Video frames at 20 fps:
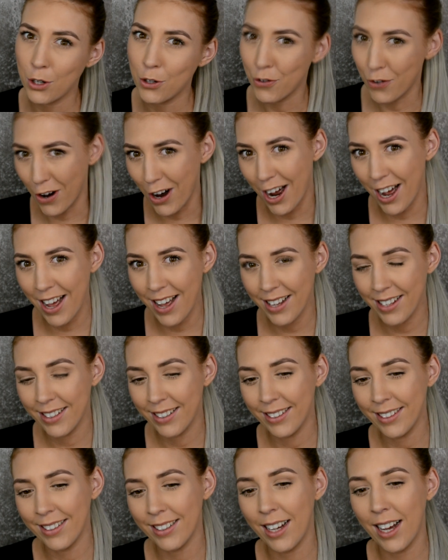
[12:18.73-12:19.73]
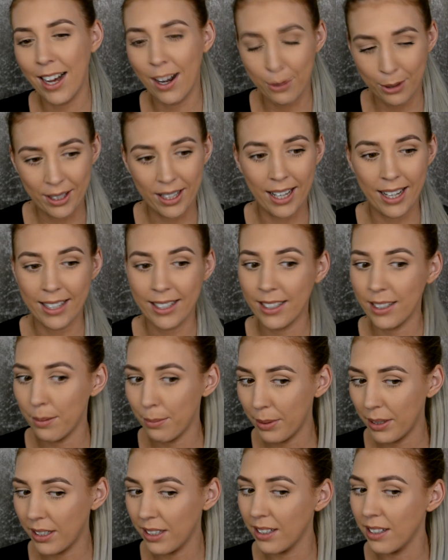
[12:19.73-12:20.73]
dry, I would like it,
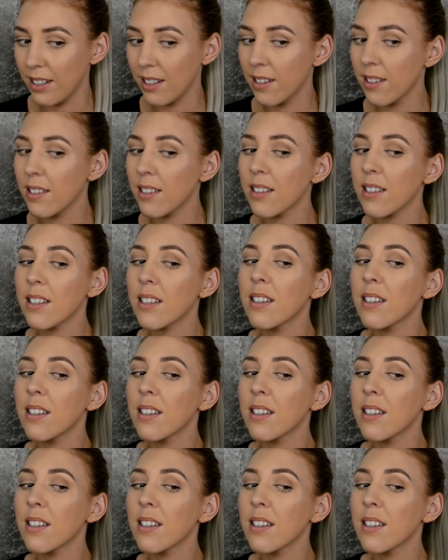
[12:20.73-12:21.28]
because